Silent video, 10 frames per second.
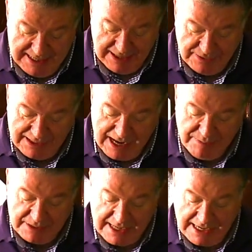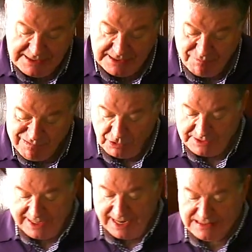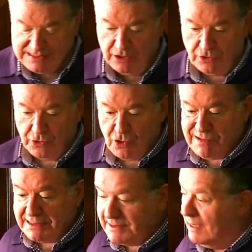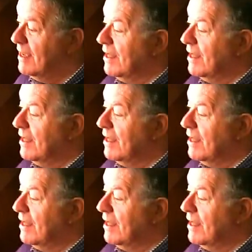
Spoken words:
in the libel case he brought against Leon Uris.